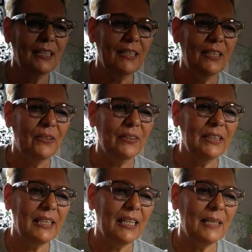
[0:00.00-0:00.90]
No,
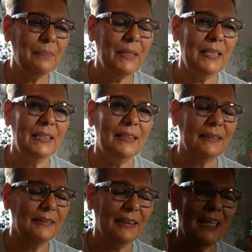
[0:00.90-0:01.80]
you can't be, uh,
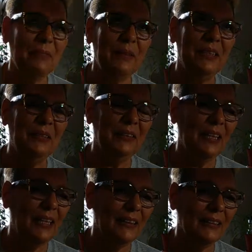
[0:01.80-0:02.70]
can't be doing
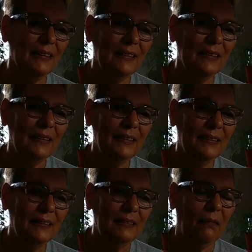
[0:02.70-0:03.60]
that.
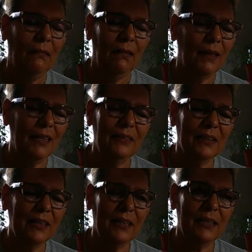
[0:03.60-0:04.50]
Oh, I
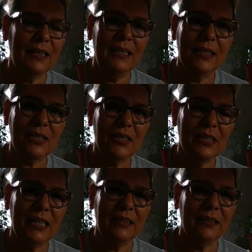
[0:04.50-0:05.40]
don't think I could eat a
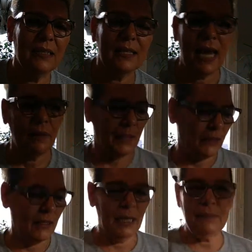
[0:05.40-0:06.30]
sardine.
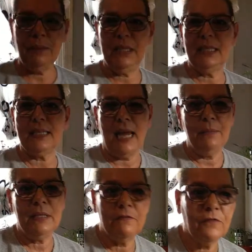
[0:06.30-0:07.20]
Salmon. I'm a big
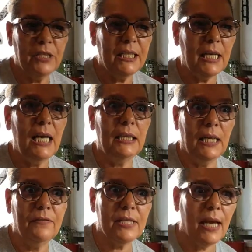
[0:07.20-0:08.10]
salmon freak. I
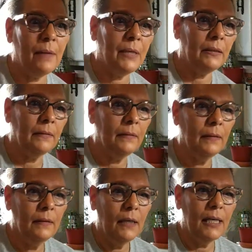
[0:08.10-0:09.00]
love salmon
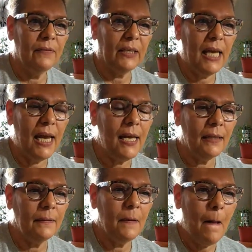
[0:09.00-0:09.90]
out of a can.